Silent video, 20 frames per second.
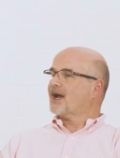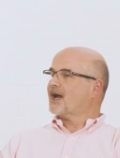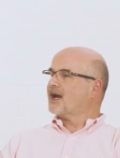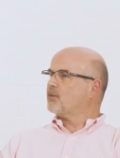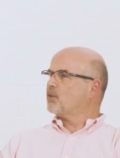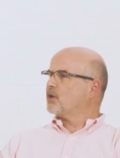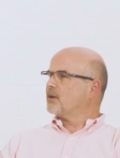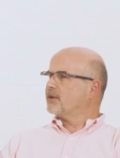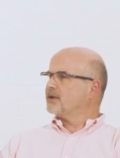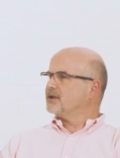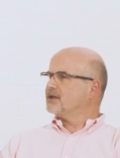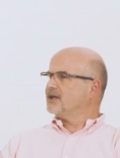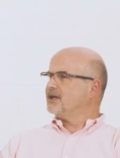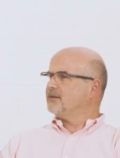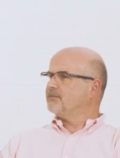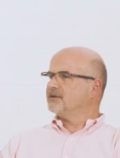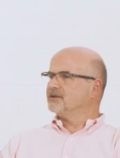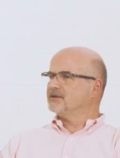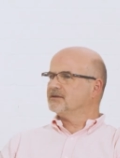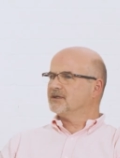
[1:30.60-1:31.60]
And what about
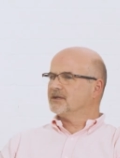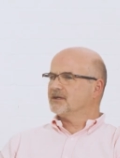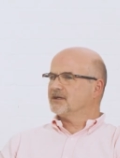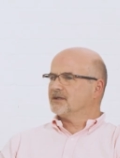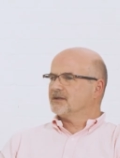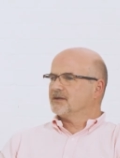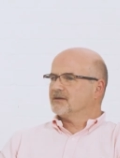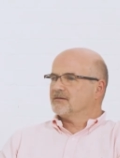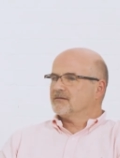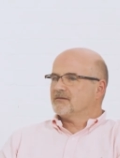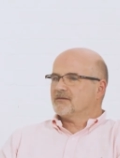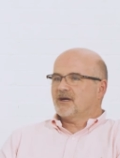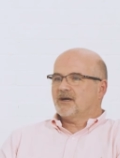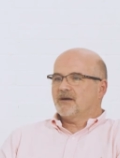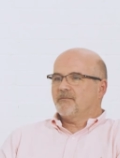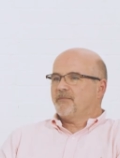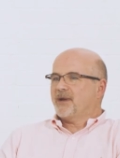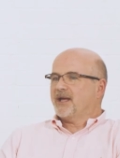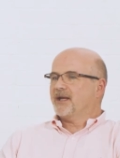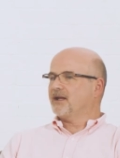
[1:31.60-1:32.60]
keeping the
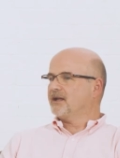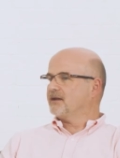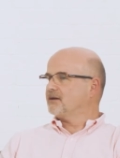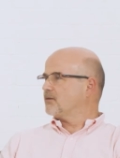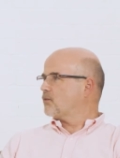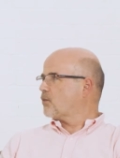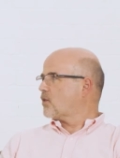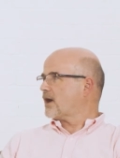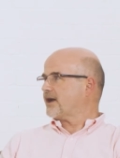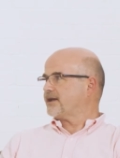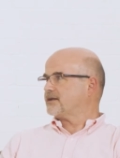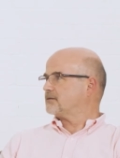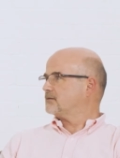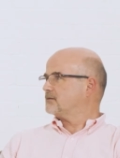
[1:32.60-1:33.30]
bed linen white?